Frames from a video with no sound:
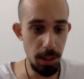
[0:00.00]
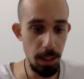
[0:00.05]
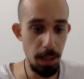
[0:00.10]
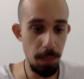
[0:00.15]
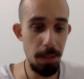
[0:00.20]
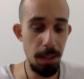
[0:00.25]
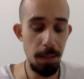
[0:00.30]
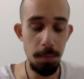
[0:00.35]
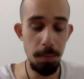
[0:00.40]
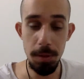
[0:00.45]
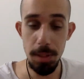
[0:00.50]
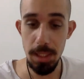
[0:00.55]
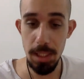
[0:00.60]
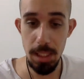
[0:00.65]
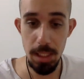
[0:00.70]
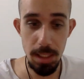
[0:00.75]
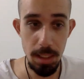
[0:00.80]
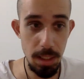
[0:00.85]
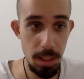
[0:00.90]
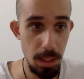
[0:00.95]
Get people
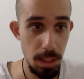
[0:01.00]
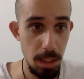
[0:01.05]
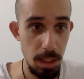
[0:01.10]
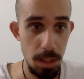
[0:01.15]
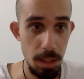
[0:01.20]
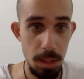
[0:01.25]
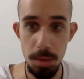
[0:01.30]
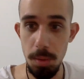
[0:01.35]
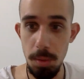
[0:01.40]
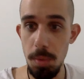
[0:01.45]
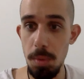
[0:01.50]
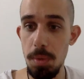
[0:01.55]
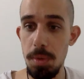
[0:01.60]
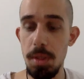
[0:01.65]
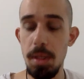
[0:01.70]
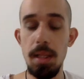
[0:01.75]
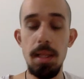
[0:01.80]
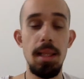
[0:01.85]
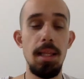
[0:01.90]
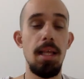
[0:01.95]
into
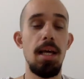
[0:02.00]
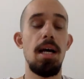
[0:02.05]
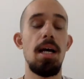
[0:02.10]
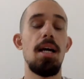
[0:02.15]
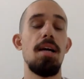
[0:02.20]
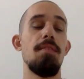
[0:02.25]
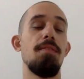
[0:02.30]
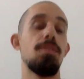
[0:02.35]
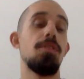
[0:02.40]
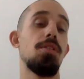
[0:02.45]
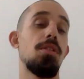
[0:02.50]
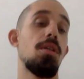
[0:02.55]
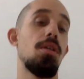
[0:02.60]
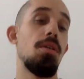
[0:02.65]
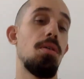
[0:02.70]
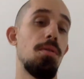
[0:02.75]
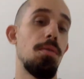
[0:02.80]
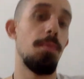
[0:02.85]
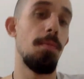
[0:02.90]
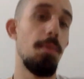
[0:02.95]
the live.
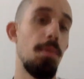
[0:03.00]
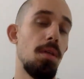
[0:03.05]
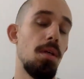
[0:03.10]
So,